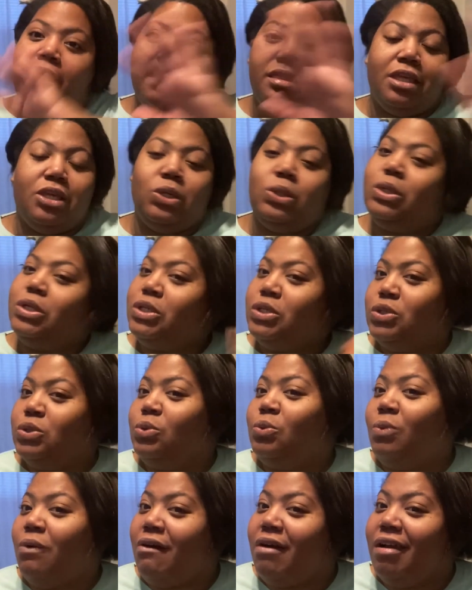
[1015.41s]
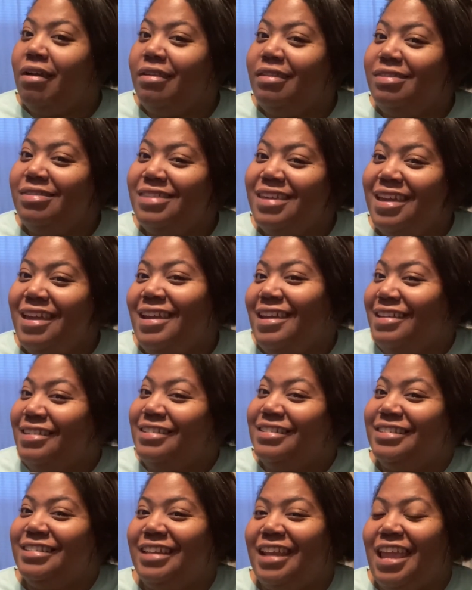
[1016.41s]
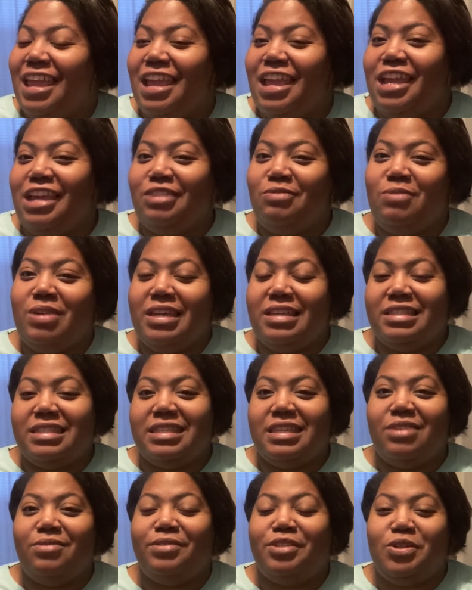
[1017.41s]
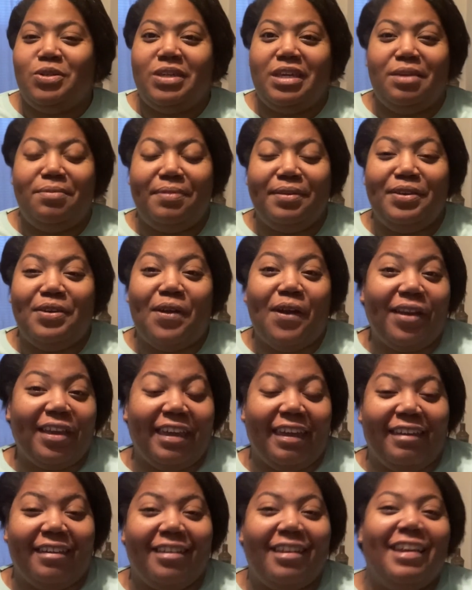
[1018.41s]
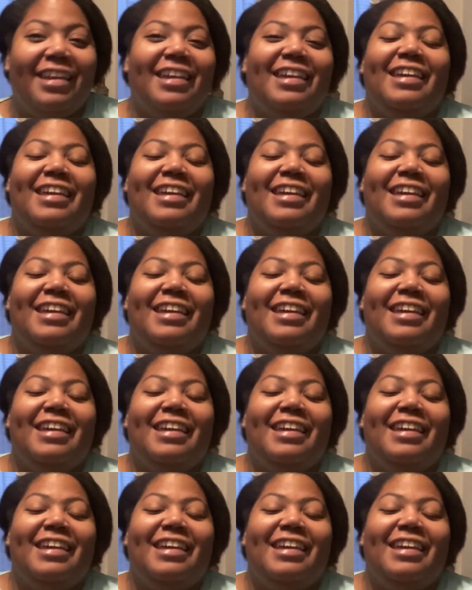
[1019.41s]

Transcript: then you can do one then, and we can see what you keep in your kit.